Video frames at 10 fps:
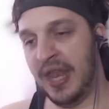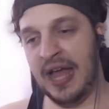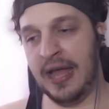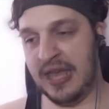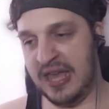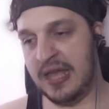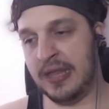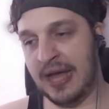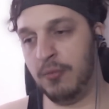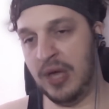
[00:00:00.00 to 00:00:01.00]
But
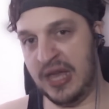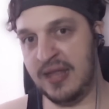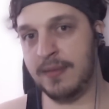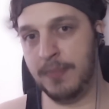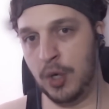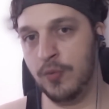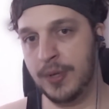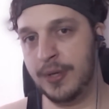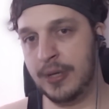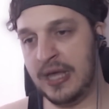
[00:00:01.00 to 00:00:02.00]
his
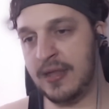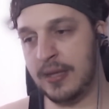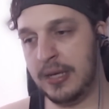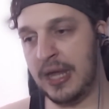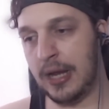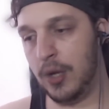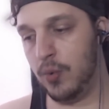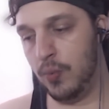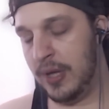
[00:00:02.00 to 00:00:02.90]
moment, him and Niccolo,